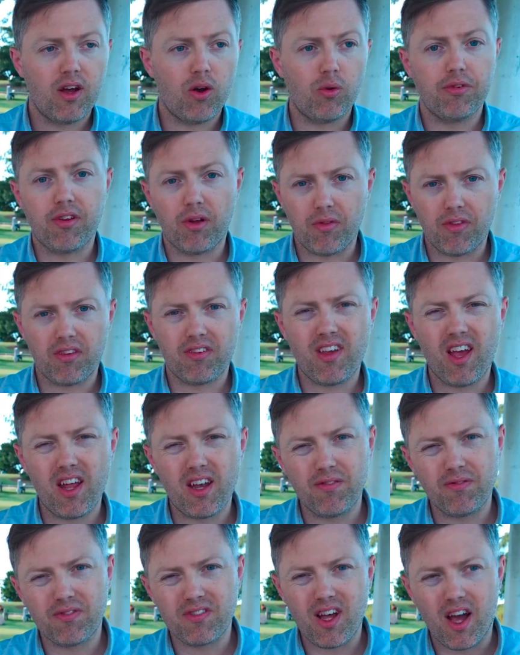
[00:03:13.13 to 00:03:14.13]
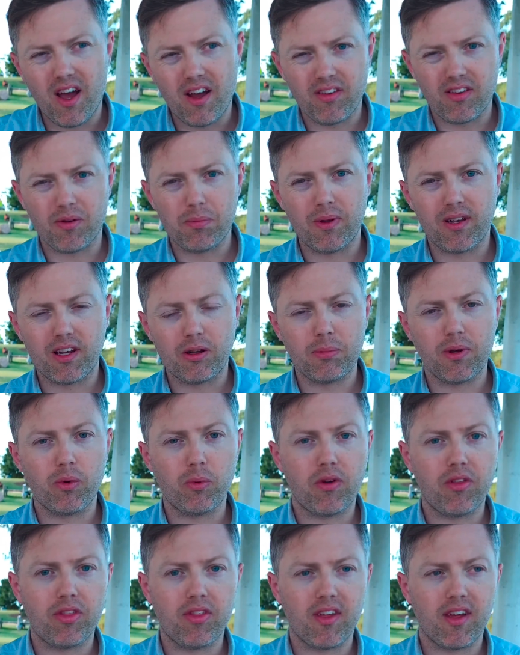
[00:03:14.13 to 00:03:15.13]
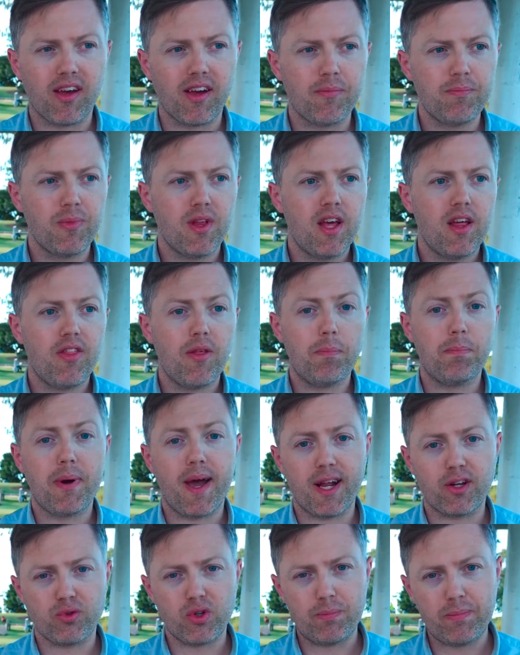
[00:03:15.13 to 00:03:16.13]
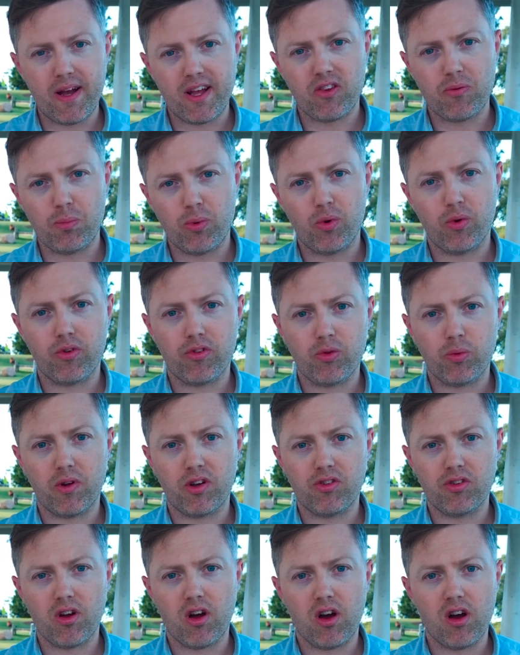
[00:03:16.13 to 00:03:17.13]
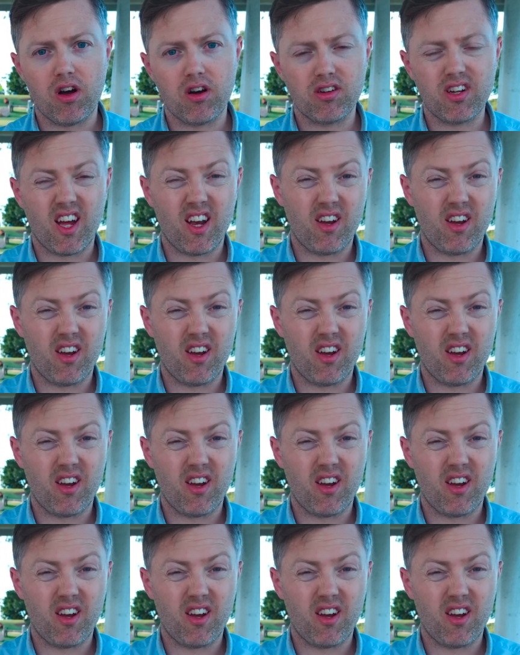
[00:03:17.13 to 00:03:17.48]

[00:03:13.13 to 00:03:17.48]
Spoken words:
Also, this kind of ties up a little bit with the battery passports, which are